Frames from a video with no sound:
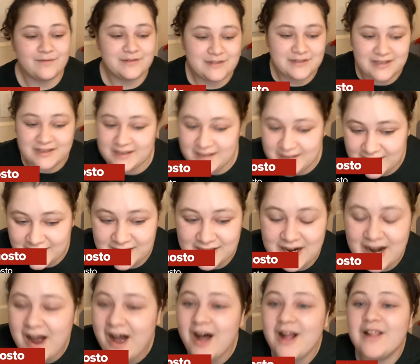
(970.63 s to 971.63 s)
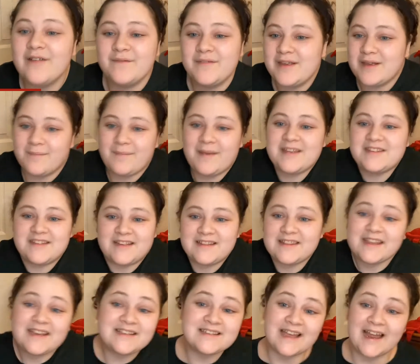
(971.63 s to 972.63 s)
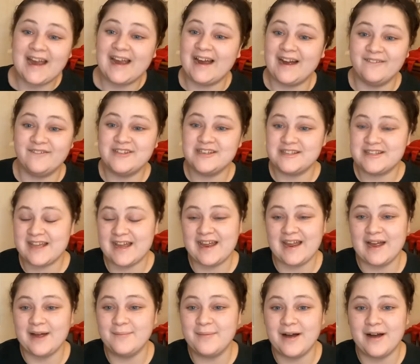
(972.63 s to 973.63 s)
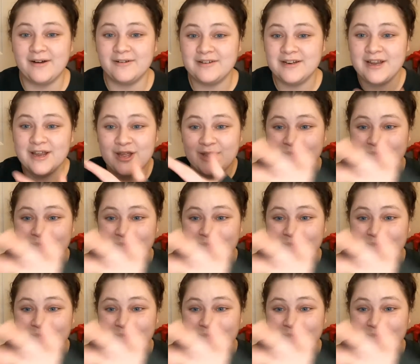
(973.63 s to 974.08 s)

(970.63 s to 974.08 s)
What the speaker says: to hear all of the amazing things I have to say about